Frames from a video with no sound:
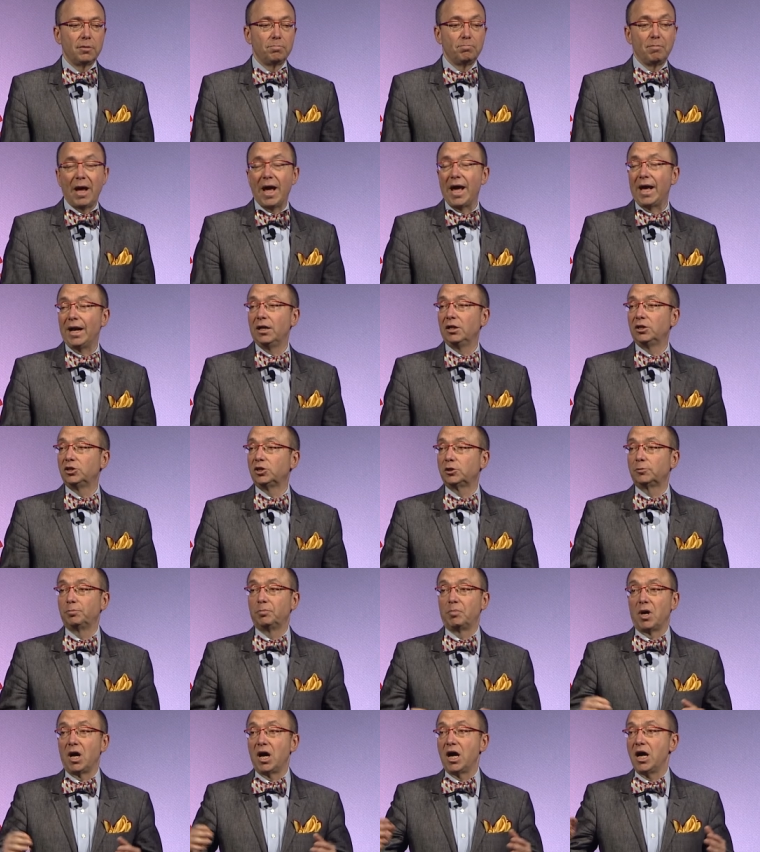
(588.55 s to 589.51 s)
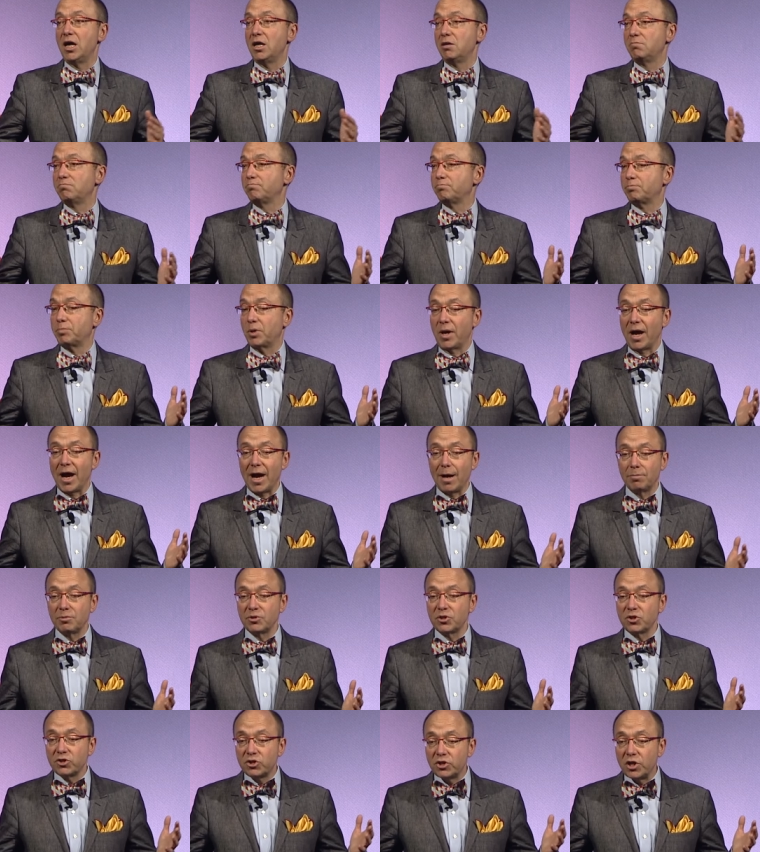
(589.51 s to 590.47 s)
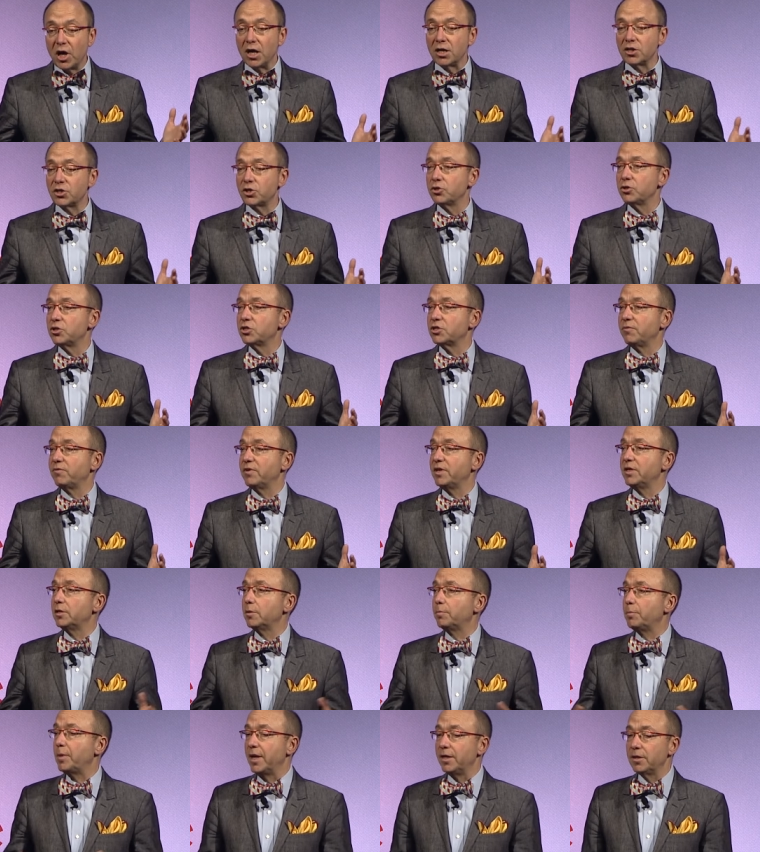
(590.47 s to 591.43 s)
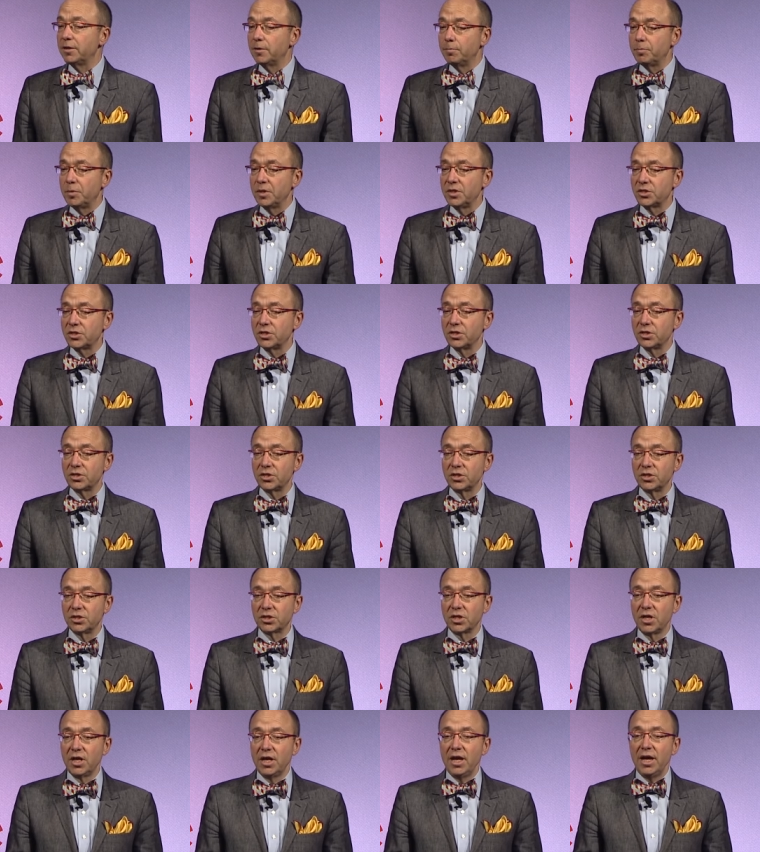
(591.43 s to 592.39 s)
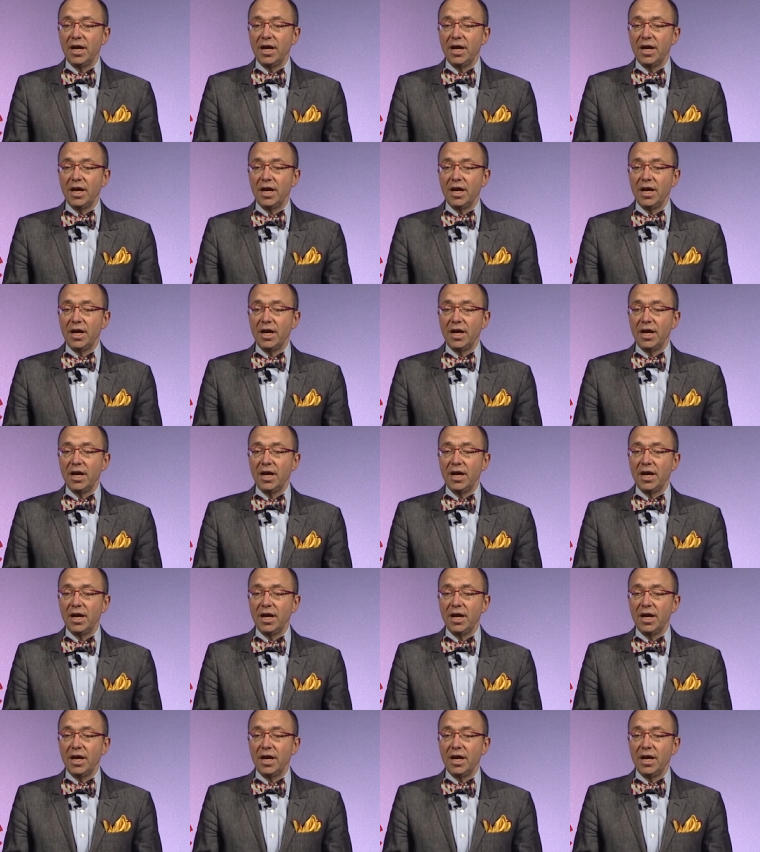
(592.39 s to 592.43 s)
managed by perhaps dozens of independent businesses,